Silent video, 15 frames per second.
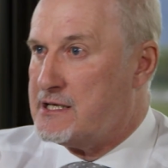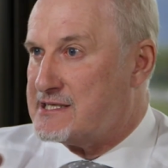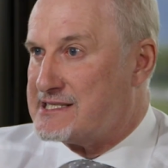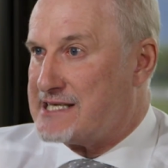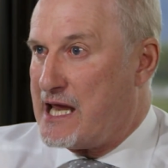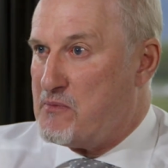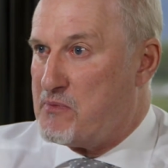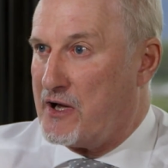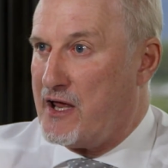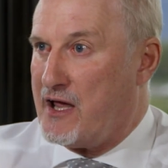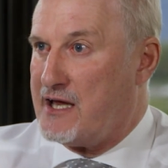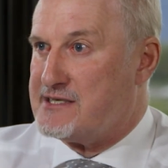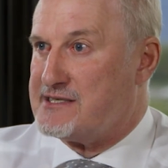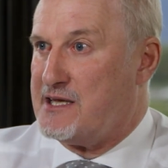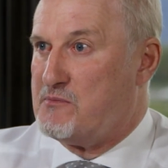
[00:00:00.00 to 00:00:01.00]

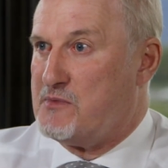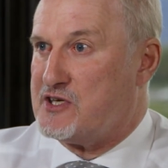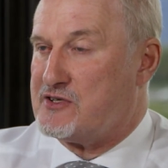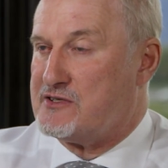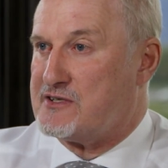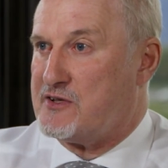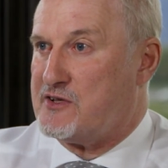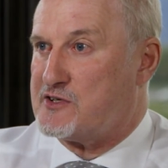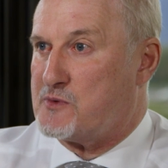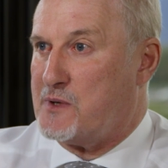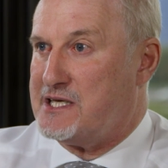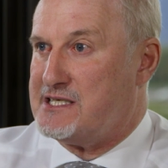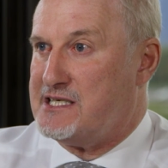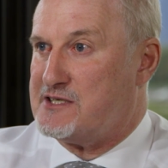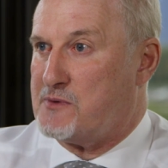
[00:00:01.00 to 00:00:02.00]
stabilise the emissions at the
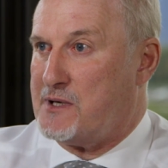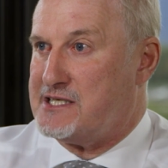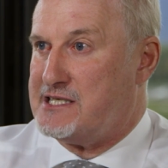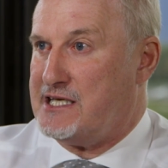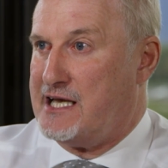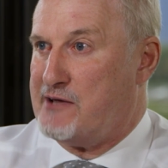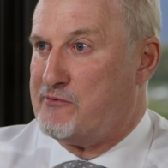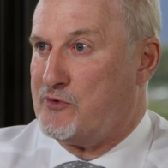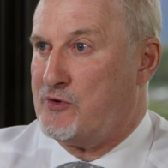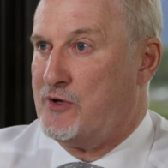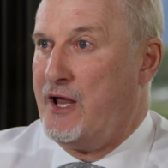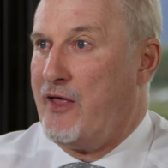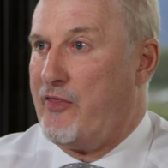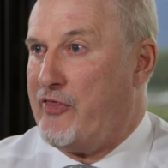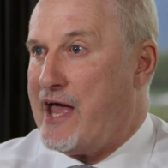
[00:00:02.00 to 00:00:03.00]
2020 level.
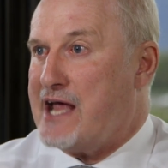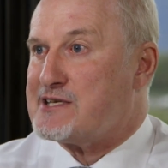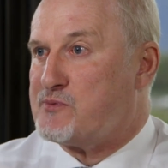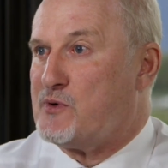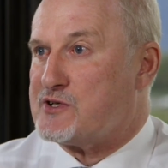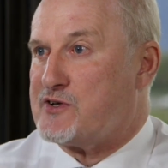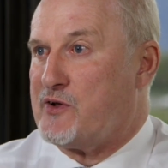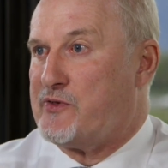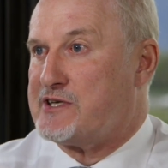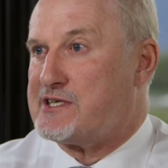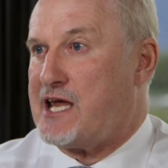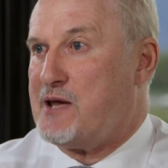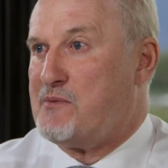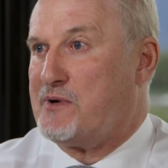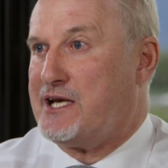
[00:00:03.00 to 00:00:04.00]
That's what's on the
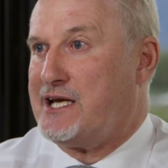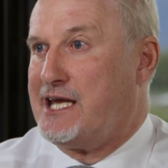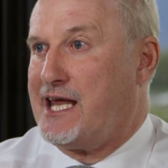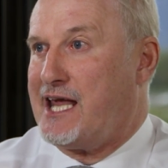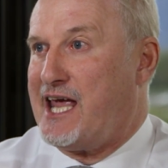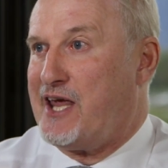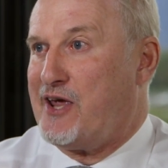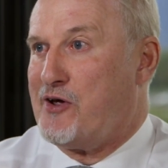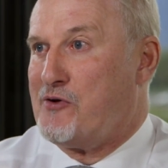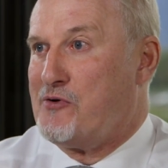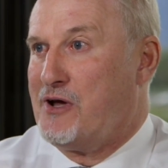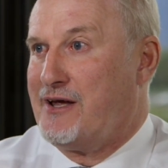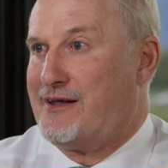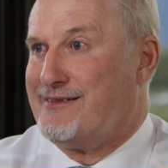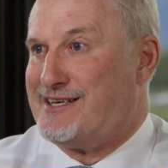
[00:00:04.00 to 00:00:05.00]
table in ICAO
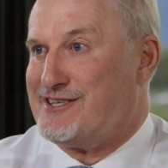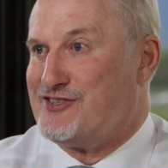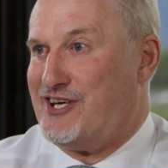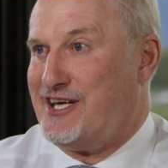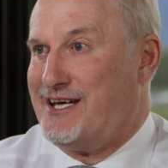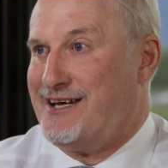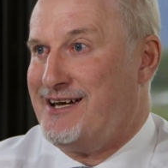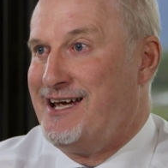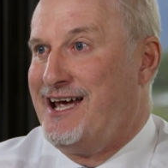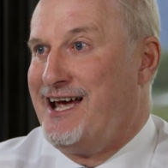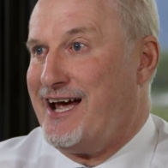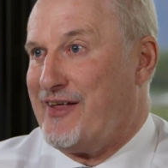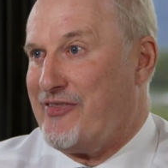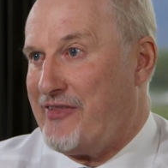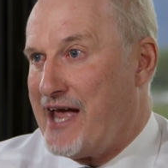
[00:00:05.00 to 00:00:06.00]
this year,
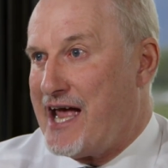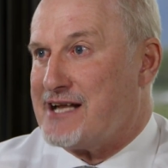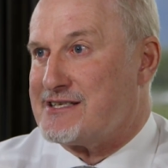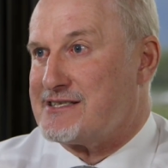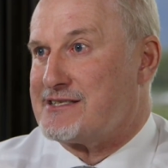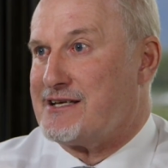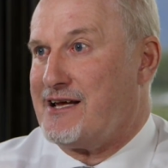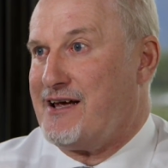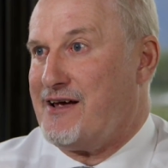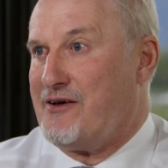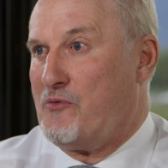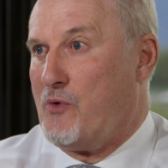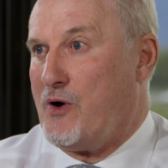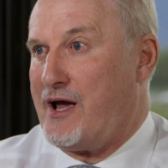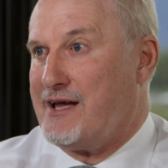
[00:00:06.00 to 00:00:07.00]
and that's uh,
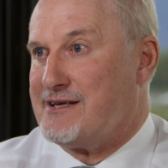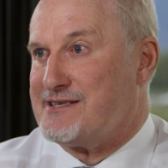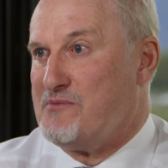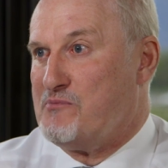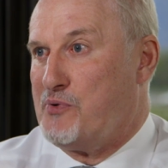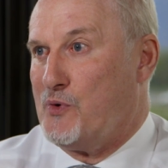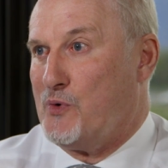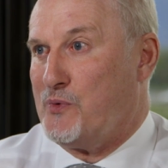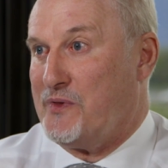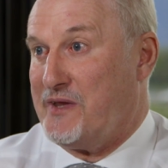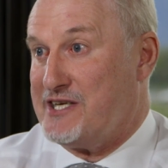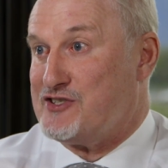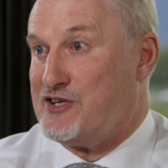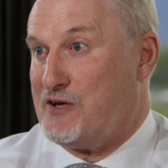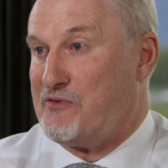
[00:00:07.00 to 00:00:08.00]
why it's important
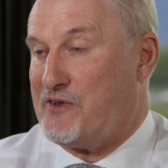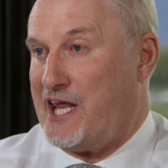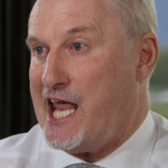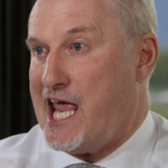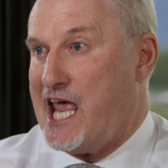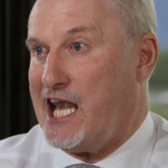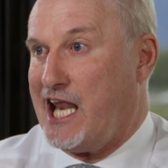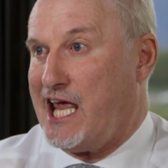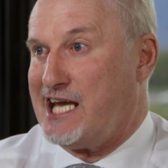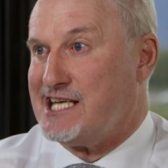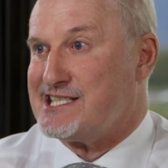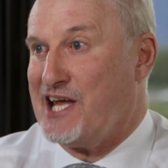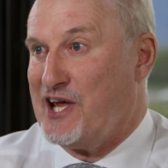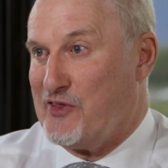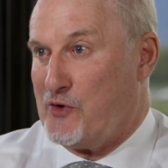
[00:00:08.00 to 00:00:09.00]
this year for the
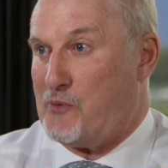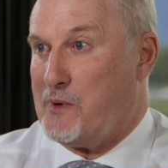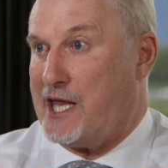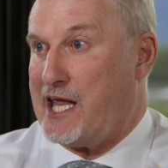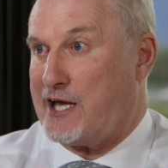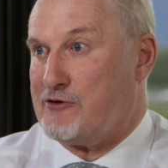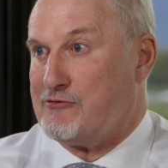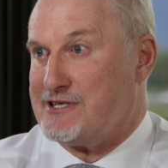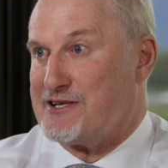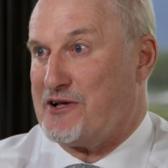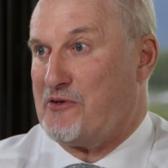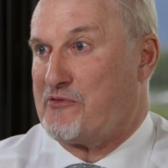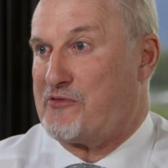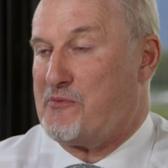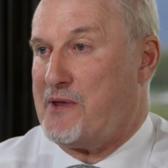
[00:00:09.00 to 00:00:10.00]
airlines that we get a
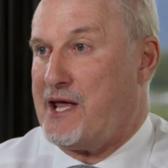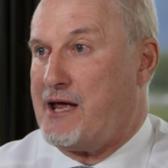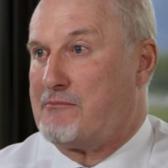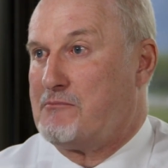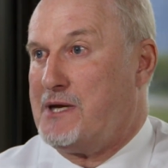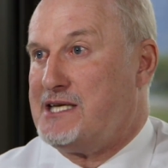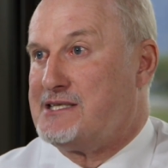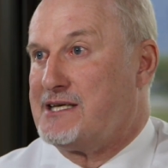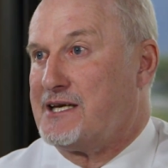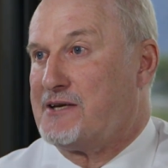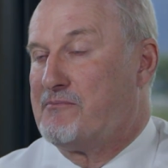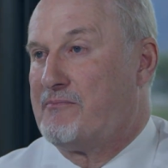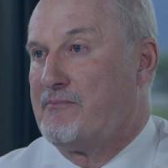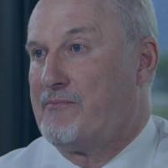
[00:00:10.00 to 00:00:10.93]
result from that meeting.